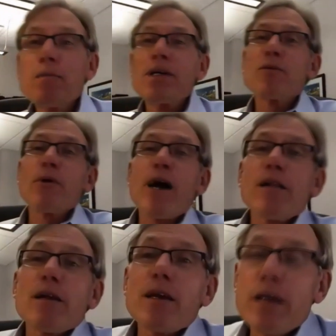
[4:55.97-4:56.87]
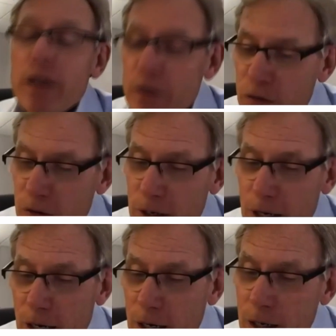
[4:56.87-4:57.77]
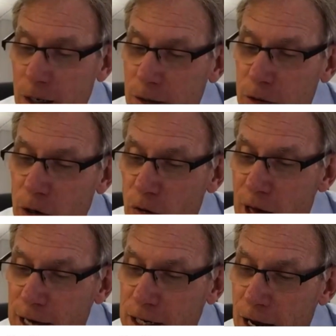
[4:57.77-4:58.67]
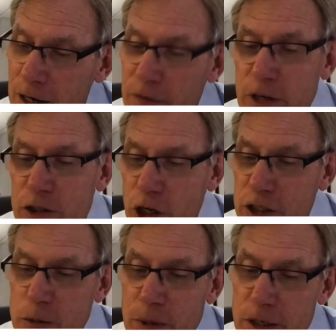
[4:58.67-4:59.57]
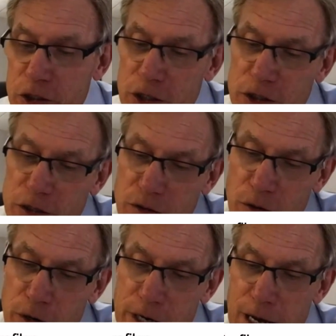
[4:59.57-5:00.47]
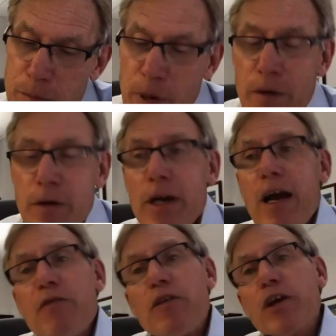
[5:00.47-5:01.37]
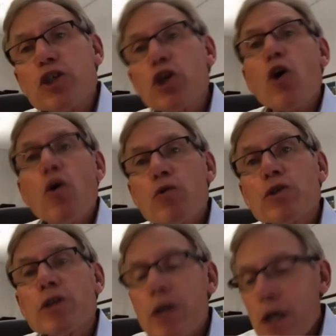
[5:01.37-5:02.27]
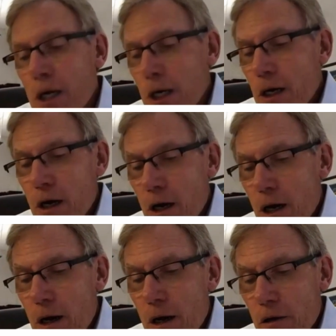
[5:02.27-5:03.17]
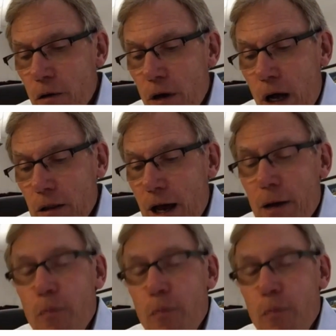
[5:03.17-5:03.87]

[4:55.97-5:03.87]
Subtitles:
But the reality is, that kind of an adjustment in just a 30-day period, I think, shows a lot